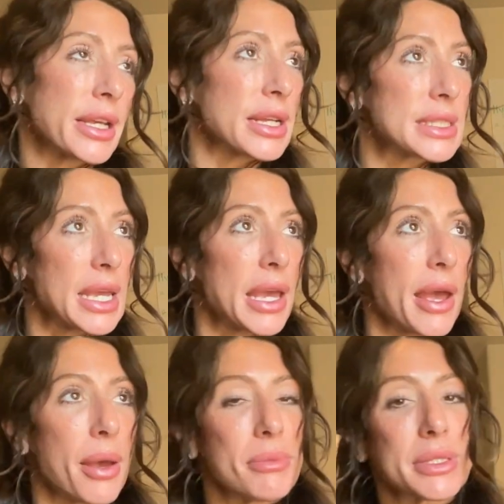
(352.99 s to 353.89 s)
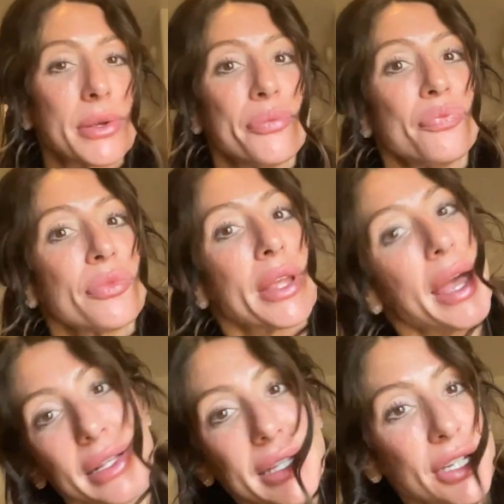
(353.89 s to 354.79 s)
exams
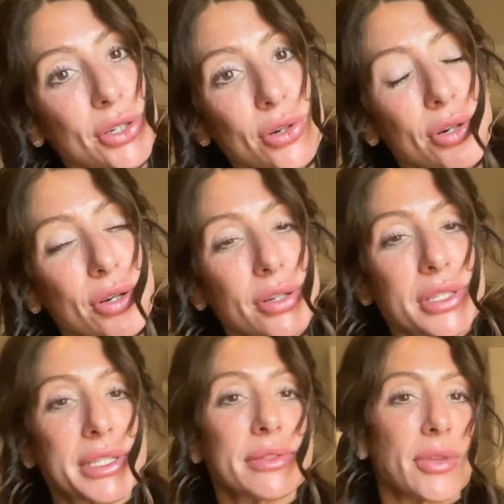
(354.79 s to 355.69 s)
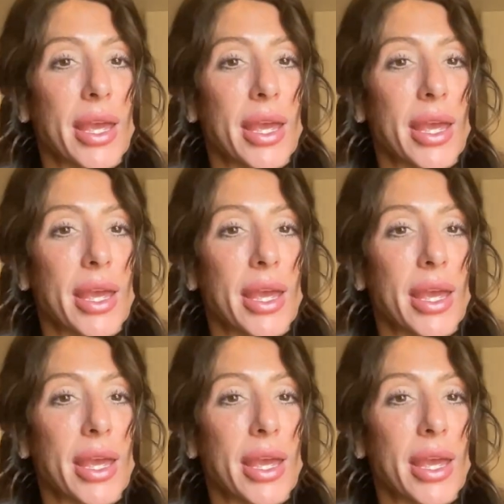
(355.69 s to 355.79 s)
and clinicals.